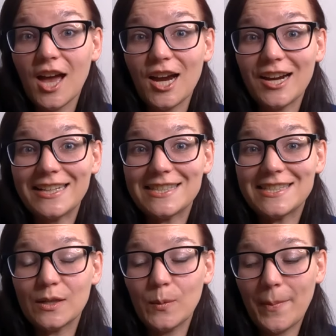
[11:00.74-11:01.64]
All right,
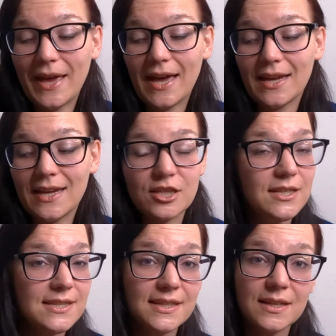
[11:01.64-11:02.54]
so we're back. As you
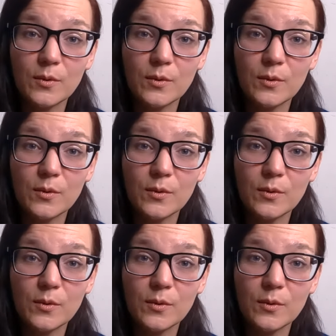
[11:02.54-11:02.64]
can see,